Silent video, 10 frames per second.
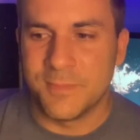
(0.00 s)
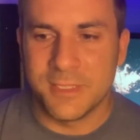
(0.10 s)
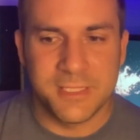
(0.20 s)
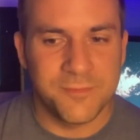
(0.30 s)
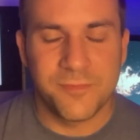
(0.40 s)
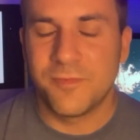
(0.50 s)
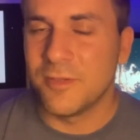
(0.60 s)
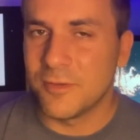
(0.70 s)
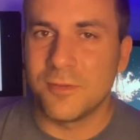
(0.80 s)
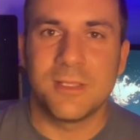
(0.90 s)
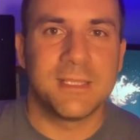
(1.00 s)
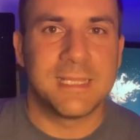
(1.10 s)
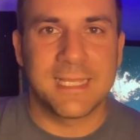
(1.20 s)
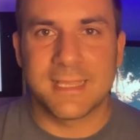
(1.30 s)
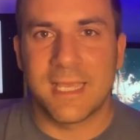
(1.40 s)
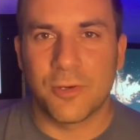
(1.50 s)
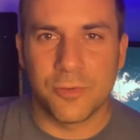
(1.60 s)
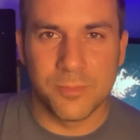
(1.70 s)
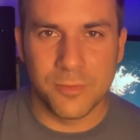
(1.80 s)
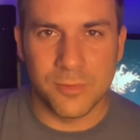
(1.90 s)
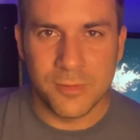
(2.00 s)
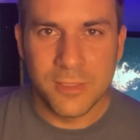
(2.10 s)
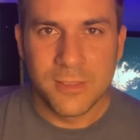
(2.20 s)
It didn't feel like that herbal